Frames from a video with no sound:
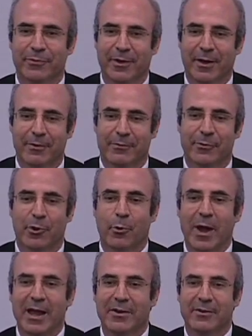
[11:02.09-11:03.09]
of
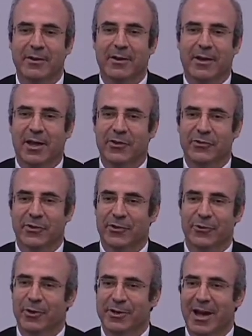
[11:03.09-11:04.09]
Kuwait is,
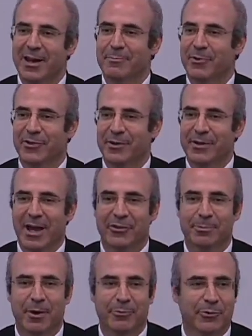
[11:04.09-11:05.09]
is only nine percent of
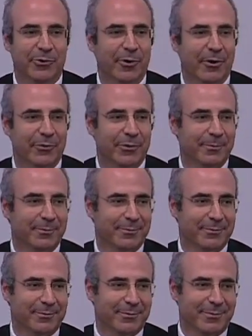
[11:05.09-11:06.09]
Gazprom's reserves.
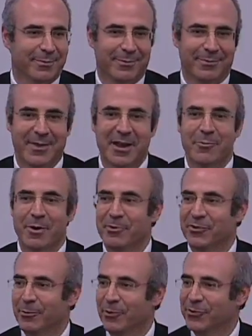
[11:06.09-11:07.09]
ninety-one
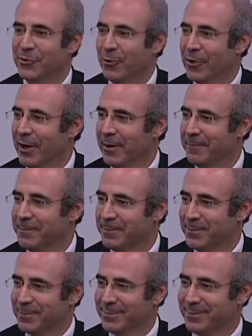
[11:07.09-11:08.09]
percent was still there.
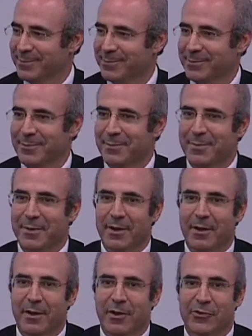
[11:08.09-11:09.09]

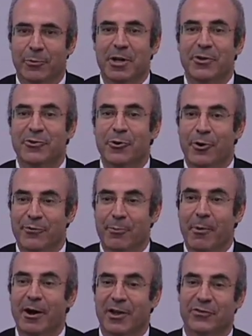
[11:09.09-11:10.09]
So what do you do if the
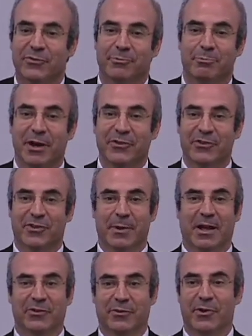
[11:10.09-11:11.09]
market's pricing
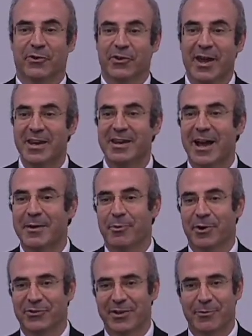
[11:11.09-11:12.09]
something as if there's a ninety-nine
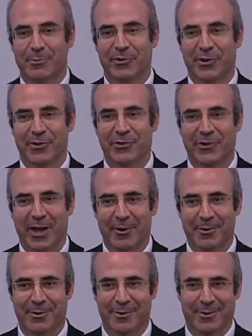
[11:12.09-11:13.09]
point seven percent discount,